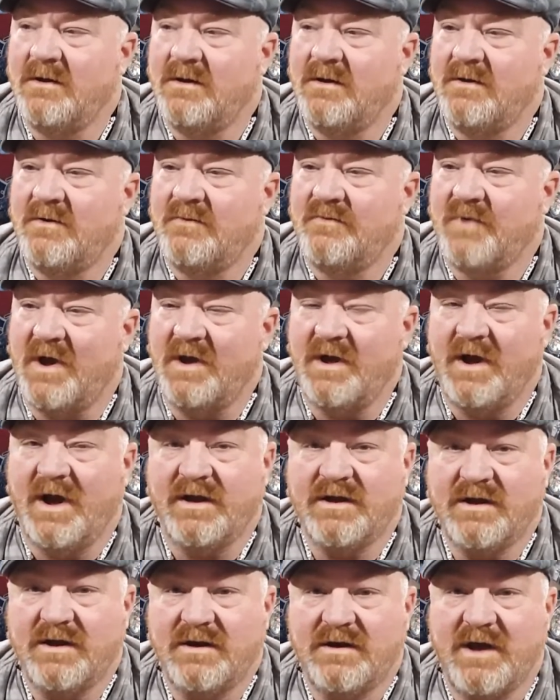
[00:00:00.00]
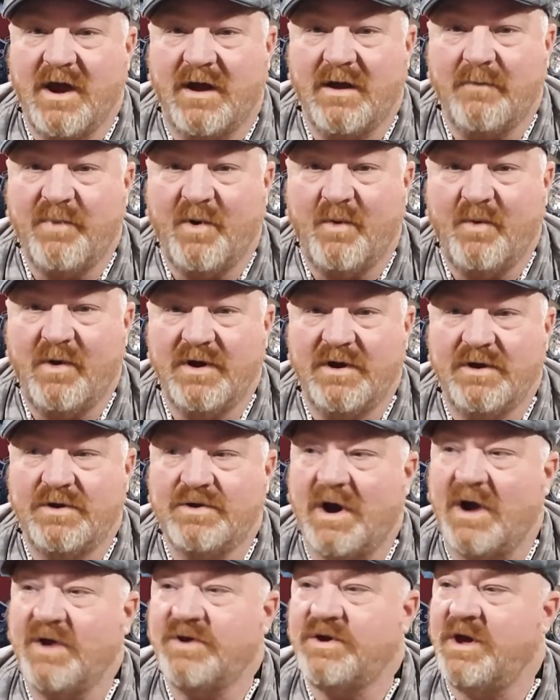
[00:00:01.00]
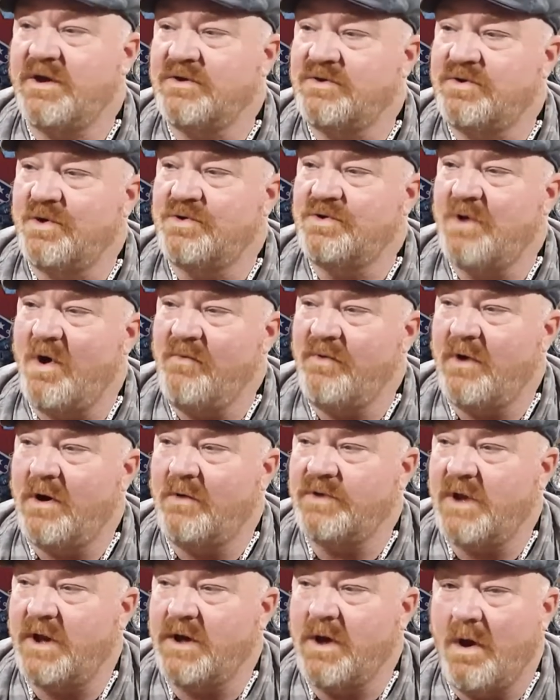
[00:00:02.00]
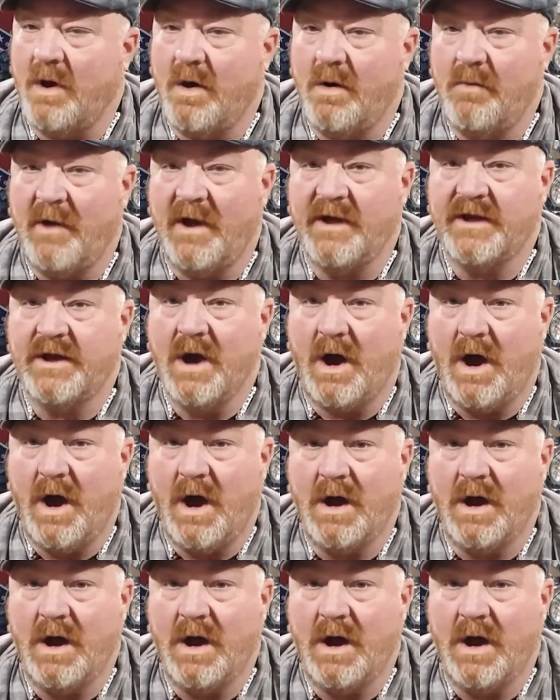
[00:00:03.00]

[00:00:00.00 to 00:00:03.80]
Finally, I got up on one of the trash cans, looked over, I was like, oh my God.